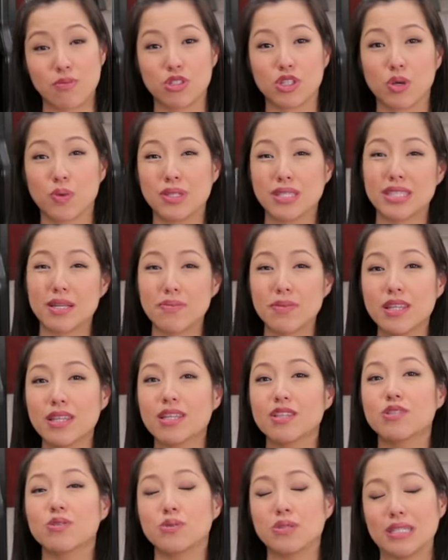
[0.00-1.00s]
So it's something
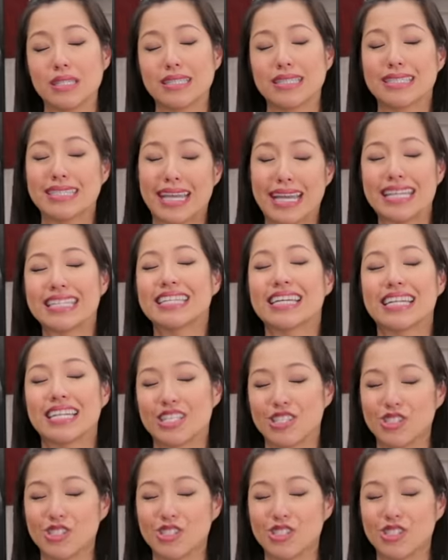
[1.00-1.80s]
that you'll need to taste and